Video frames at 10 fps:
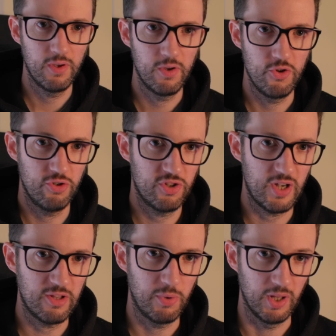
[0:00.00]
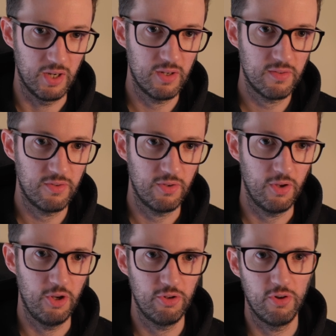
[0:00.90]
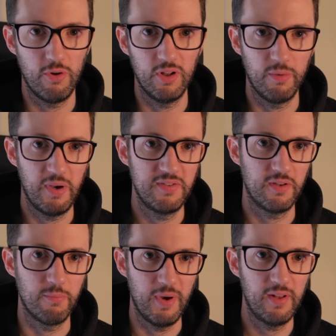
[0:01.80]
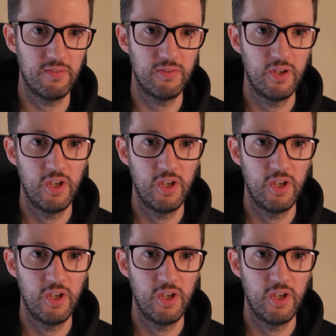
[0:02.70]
You should start with Linux. You need to know all the basic commands.